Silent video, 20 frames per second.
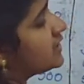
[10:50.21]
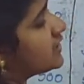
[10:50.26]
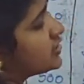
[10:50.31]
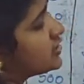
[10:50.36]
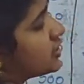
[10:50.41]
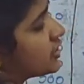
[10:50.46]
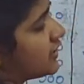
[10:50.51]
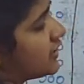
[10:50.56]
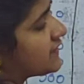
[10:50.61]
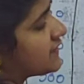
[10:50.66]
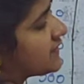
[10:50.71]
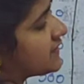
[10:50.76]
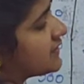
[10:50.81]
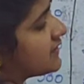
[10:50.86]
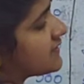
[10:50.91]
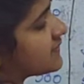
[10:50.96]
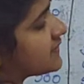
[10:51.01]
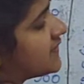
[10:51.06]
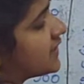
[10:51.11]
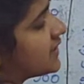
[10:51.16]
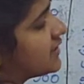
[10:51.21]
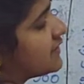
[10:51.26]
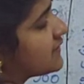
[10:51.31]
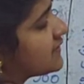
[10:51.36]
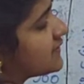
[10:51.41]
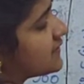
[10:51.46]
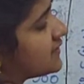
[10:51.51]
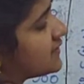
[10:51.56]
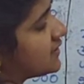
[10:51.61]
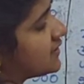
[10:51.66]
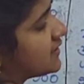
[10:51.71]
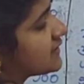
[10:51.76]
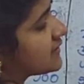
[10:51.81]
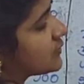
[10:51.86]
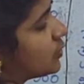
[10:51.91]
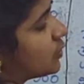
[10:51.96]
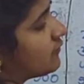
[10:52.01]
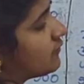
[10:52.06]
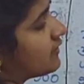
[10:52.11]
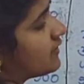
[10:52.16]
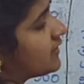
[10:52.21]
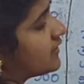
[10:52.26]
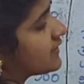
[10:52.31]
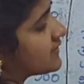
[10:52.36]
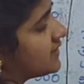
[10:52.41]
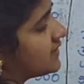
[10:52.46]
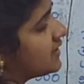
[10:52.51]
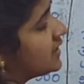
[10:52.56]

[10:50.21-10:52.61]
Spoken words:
The reason is that it is always